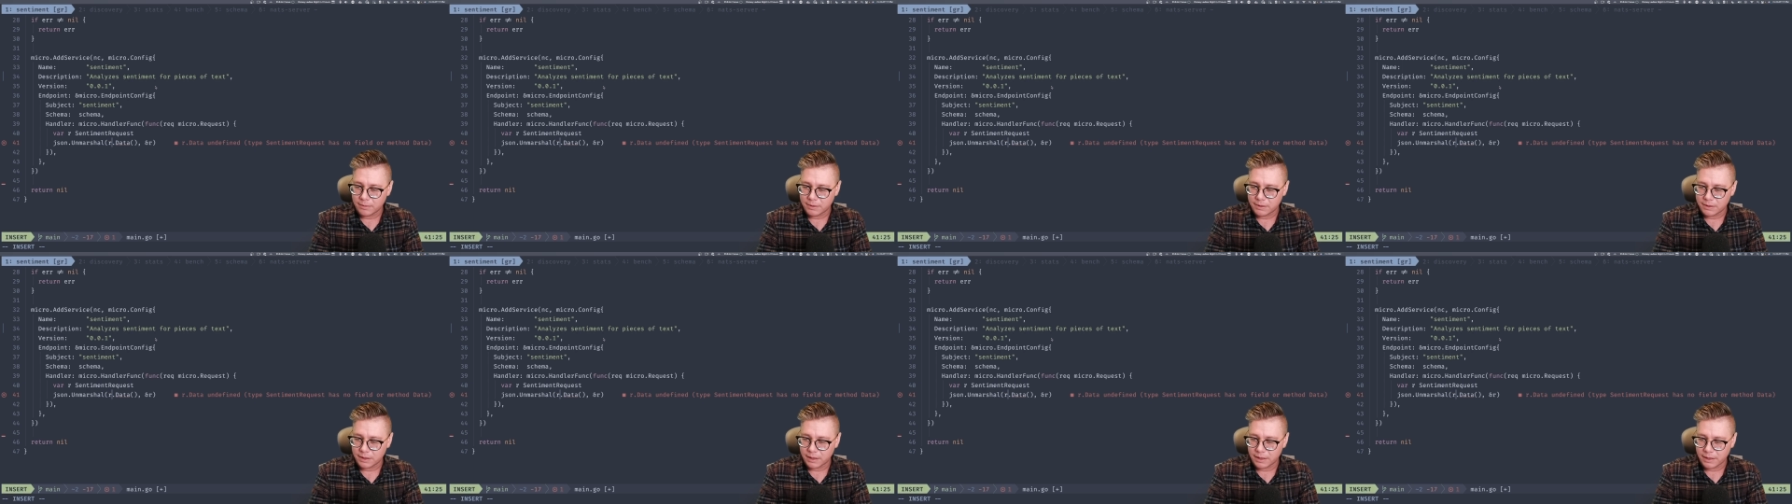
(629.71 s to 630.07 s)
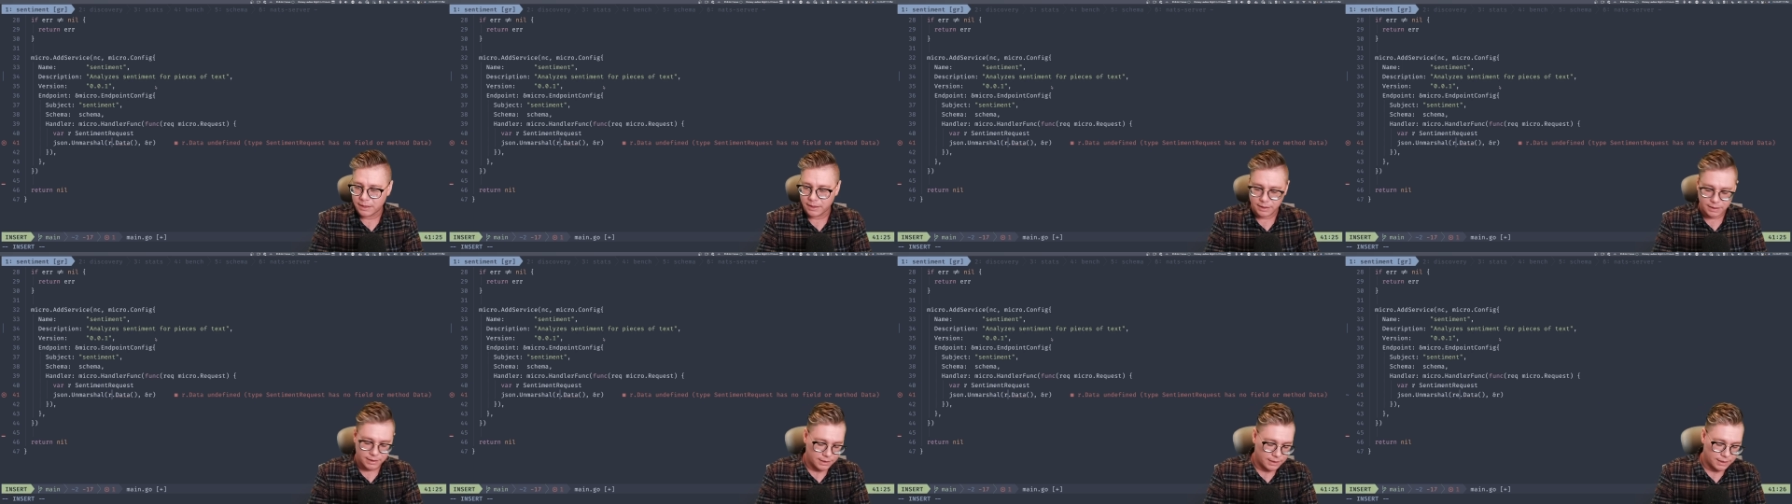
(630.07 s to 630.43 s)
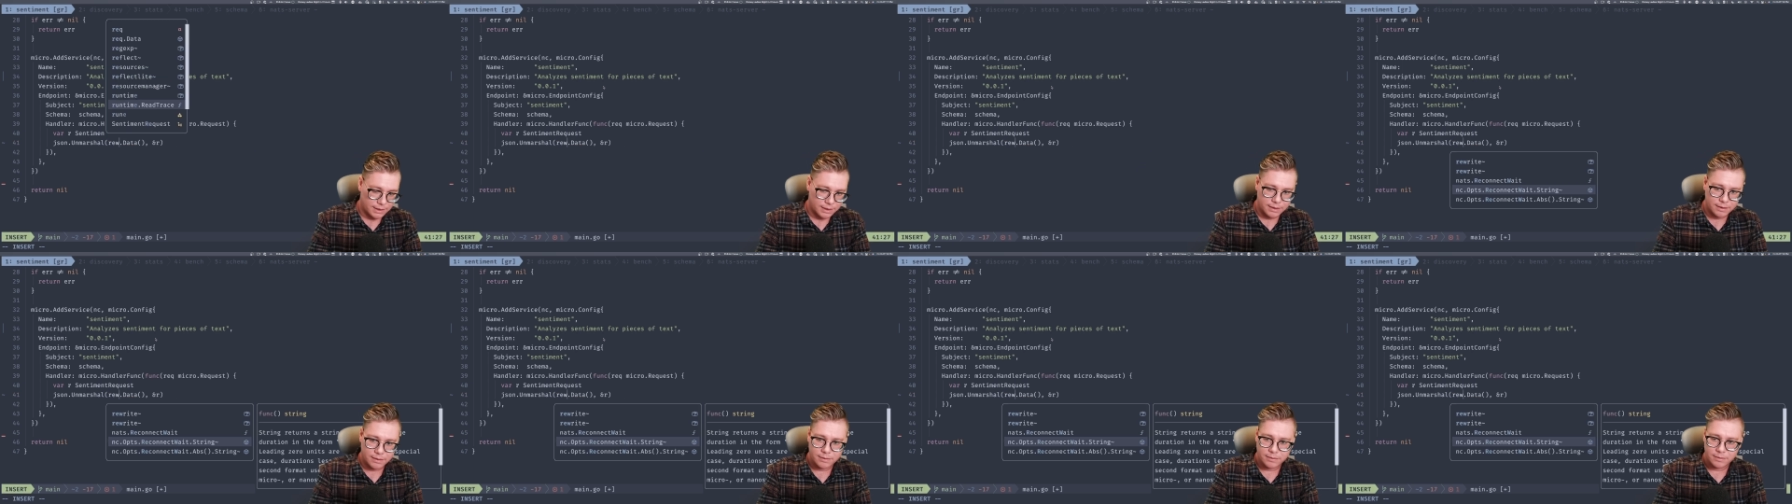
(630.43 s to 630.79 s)
we'll say
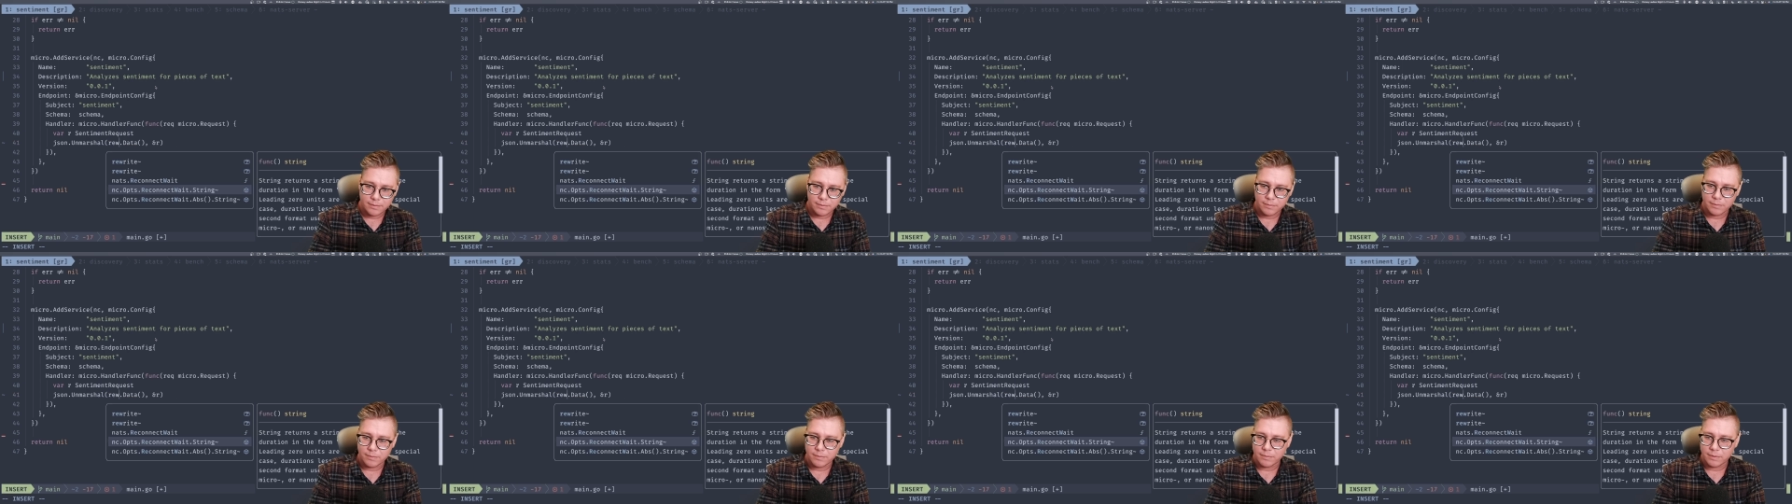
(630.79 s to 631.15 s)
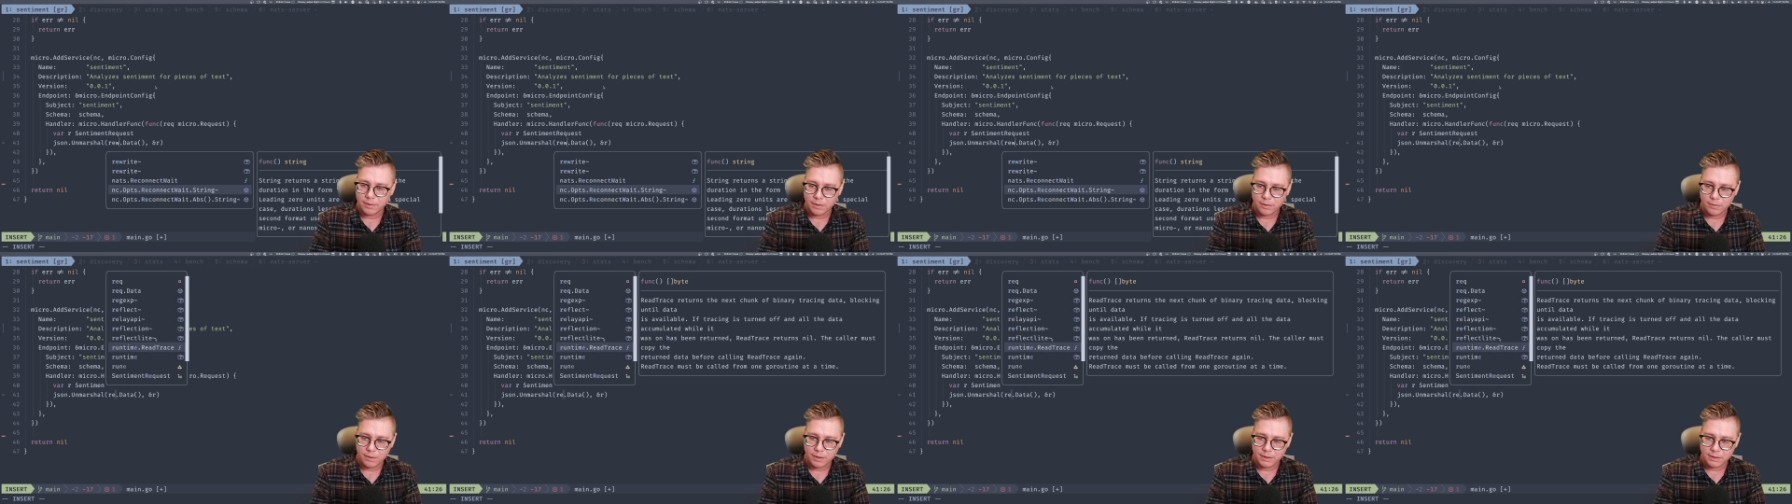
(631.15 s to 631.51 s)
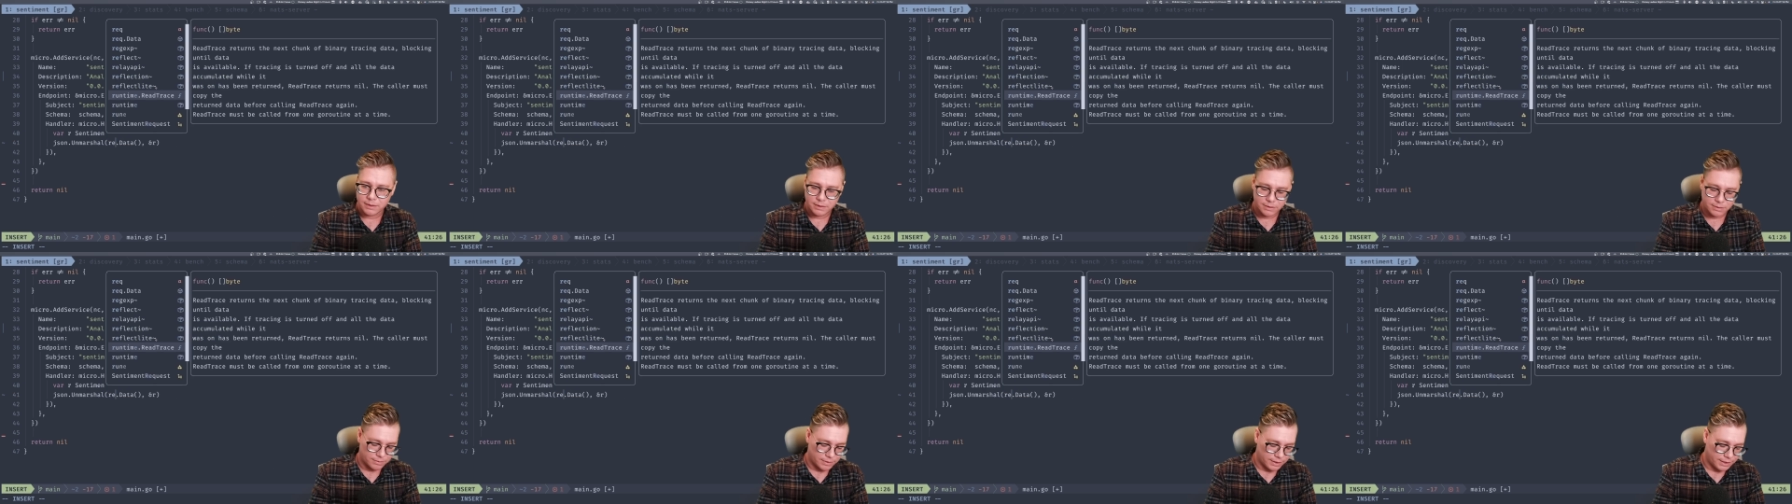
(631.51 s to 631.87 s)

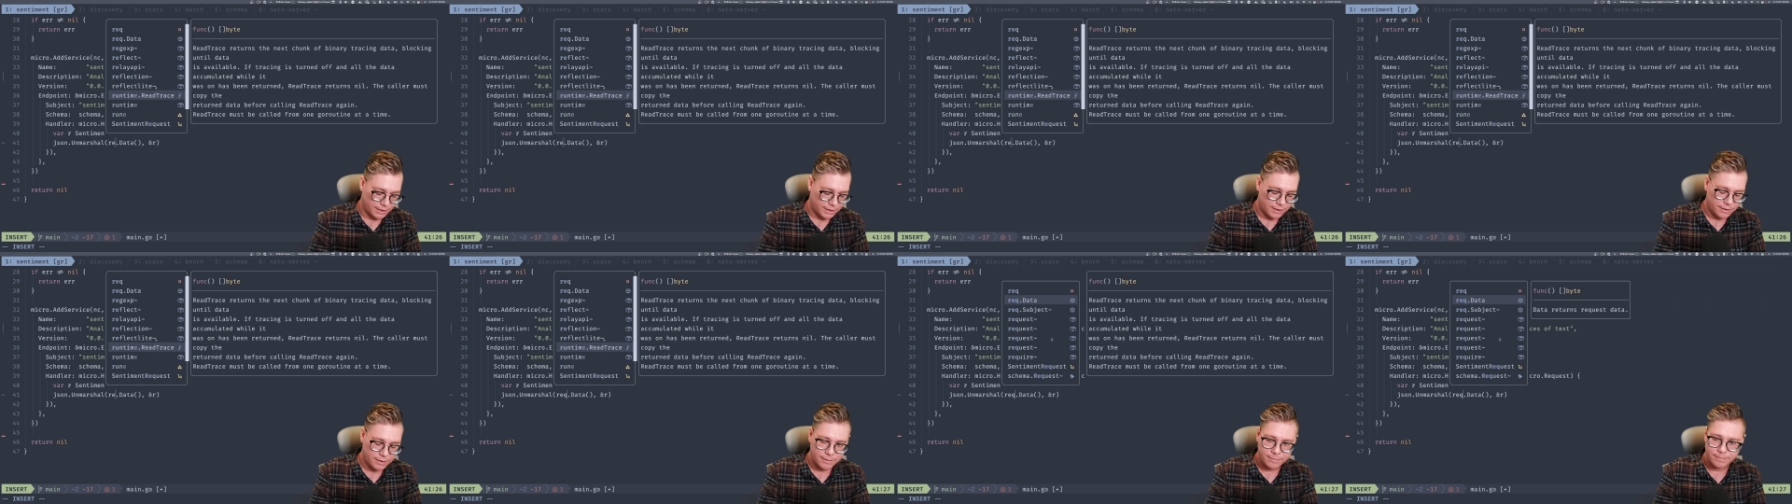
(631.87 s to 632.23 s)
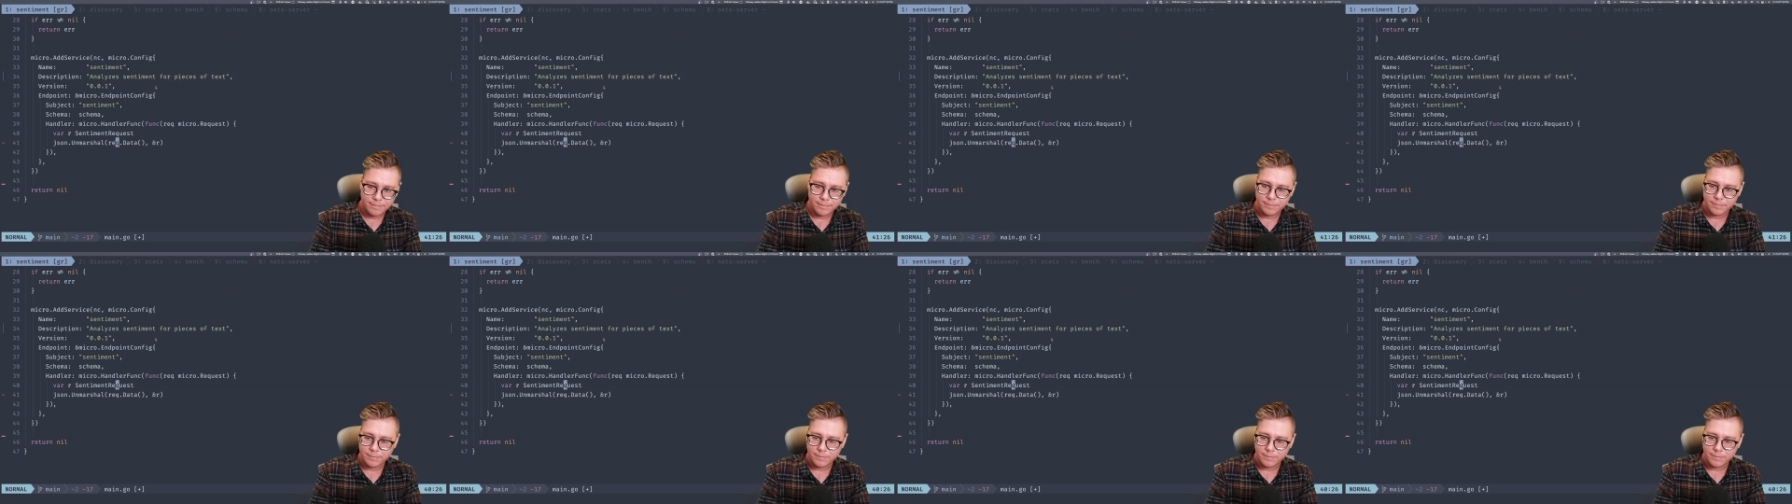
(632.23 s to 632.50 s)
request right here.